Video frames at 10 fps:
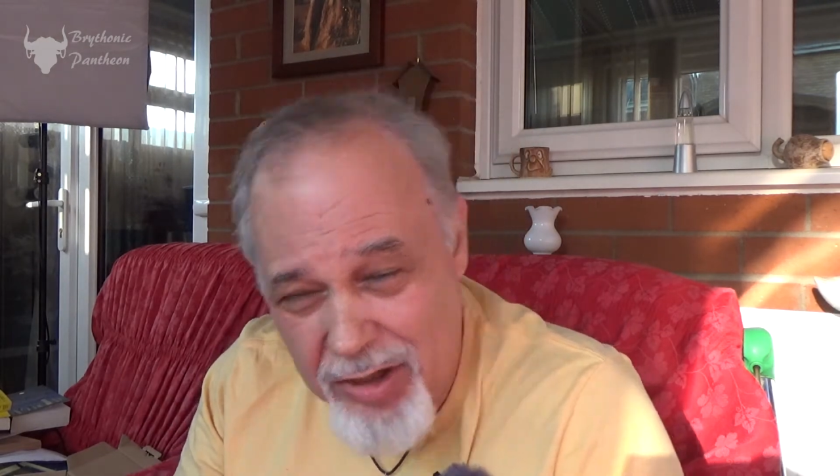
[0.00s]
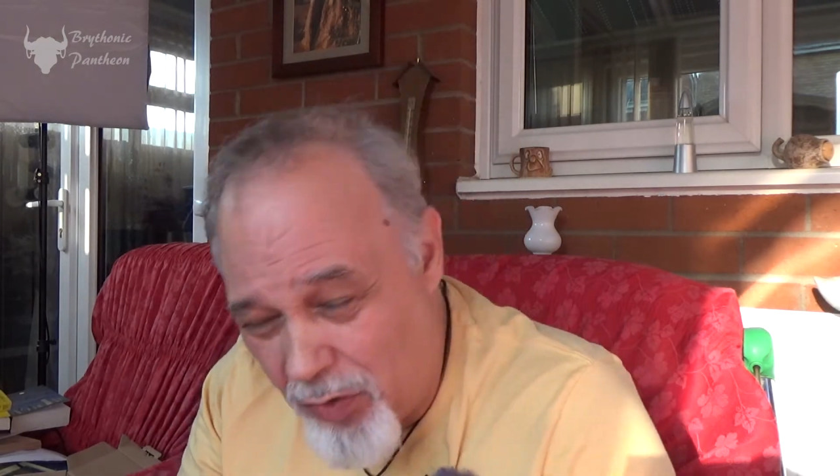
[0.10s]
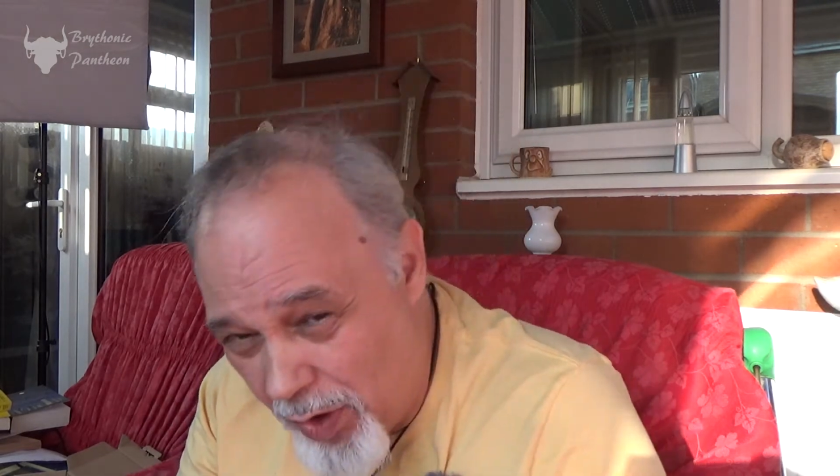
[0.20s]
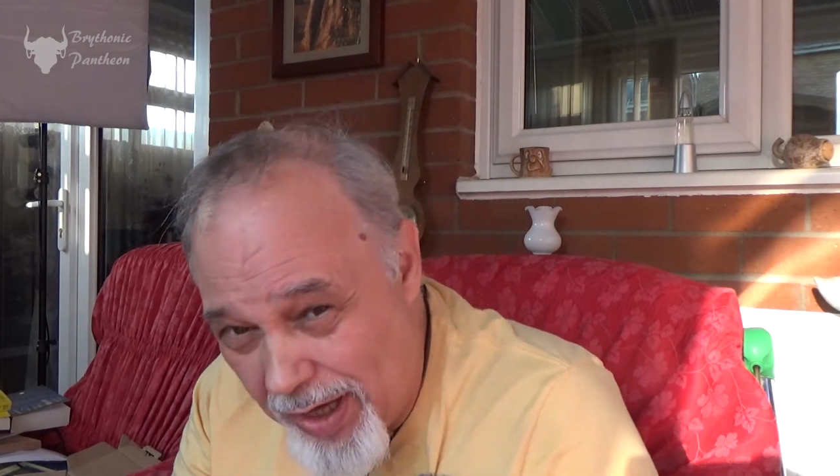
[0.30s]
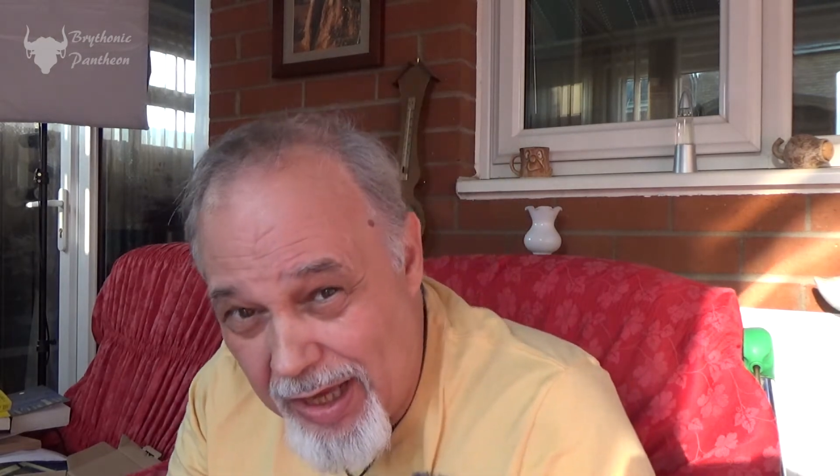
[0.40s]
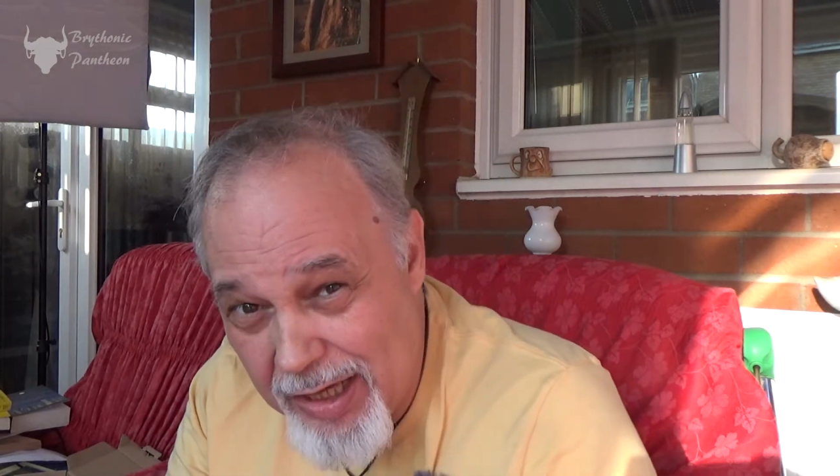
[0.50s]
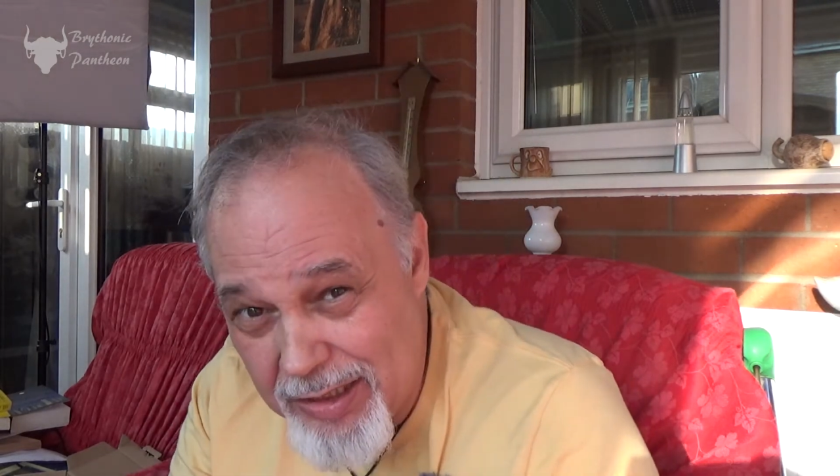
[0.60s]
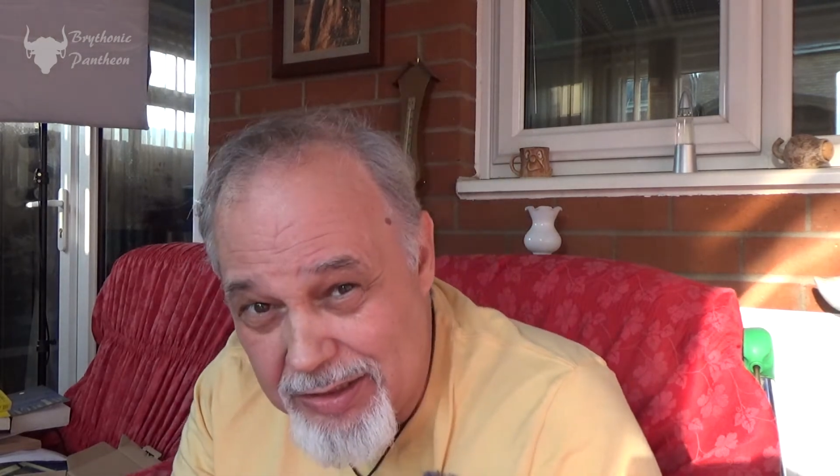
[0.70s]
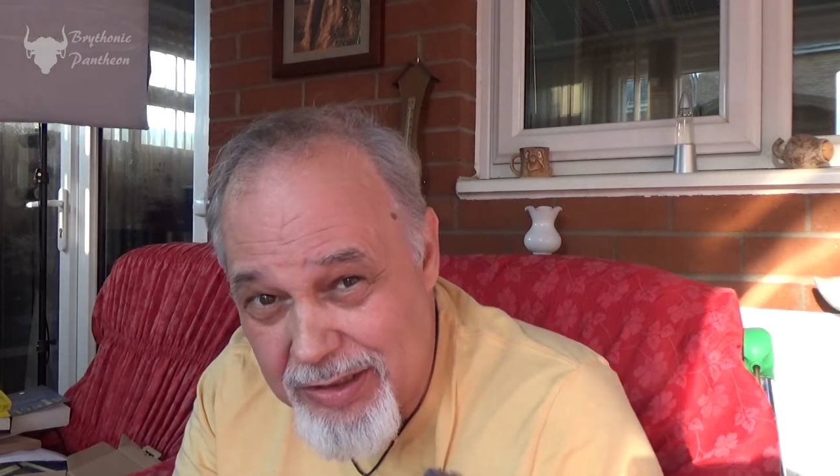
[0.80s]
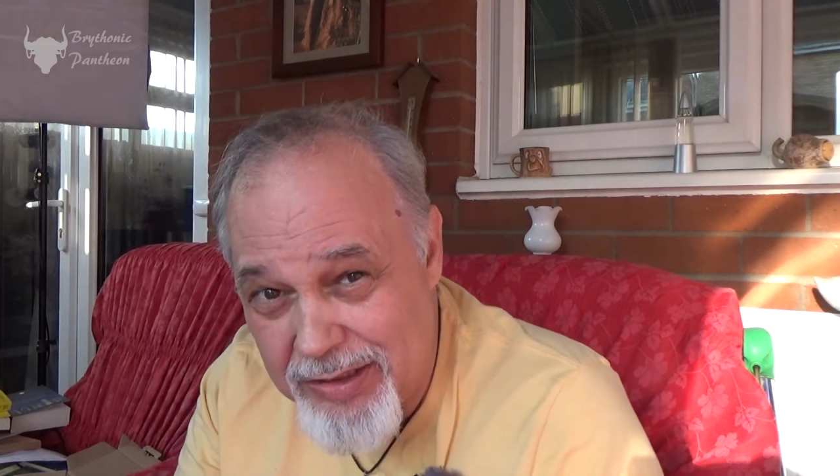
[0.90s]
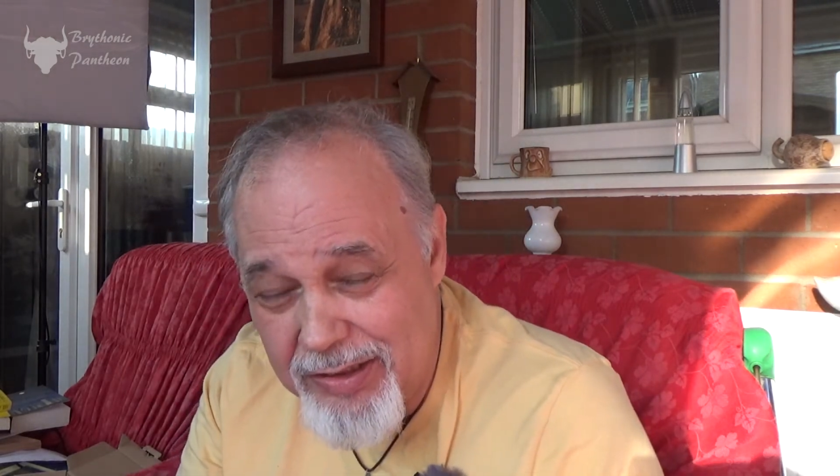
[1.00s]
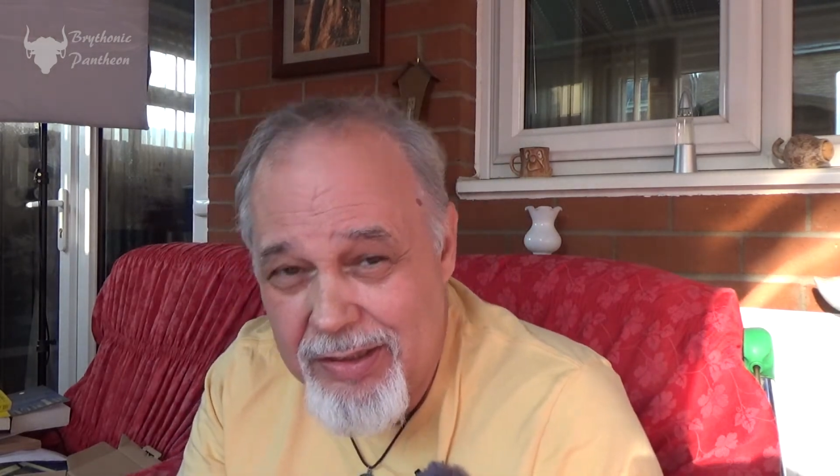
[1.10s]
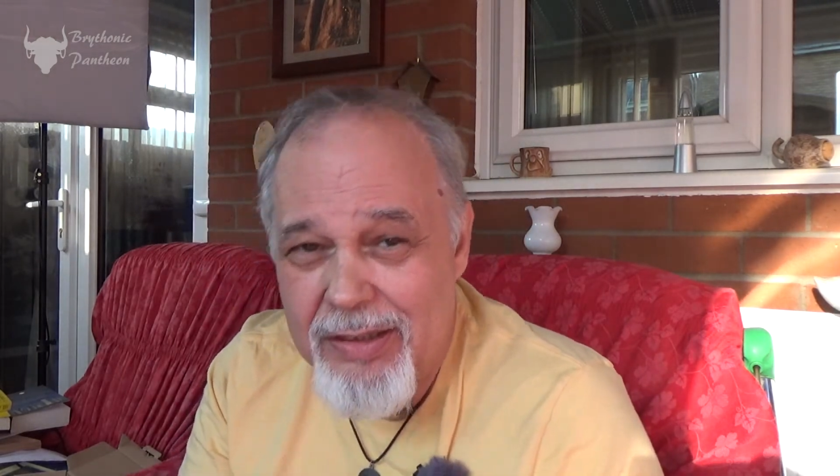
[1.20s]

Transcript: created